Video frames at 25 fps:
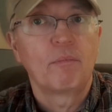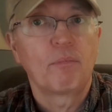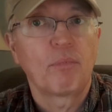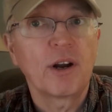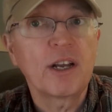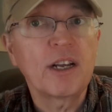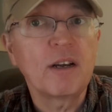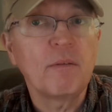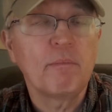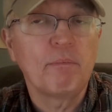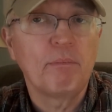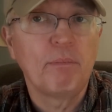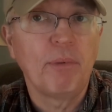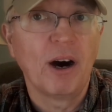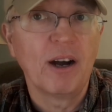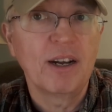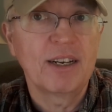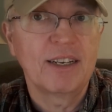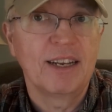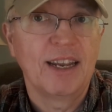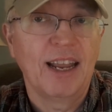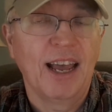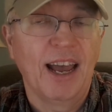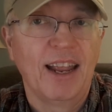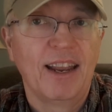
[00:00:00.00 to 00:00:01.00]
Bring a
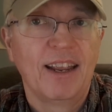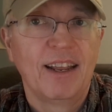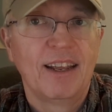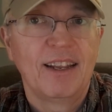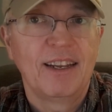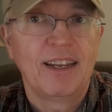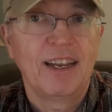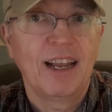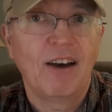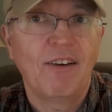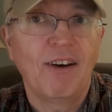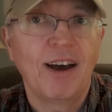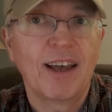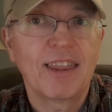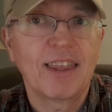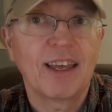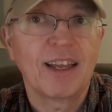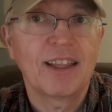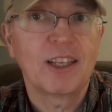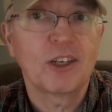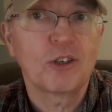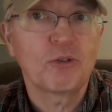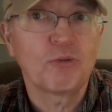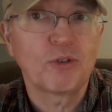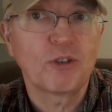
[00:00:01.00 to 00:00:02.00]
bug net. Now, I
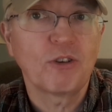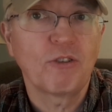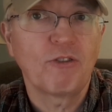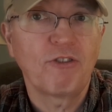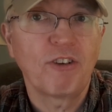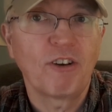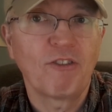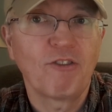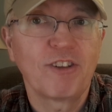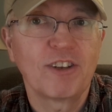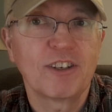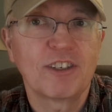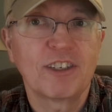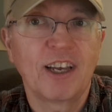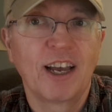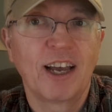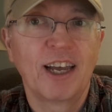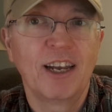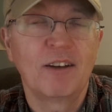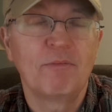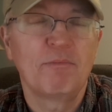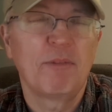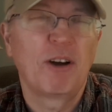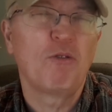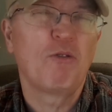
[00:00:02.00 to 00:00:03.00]
thought this was a frivolous item.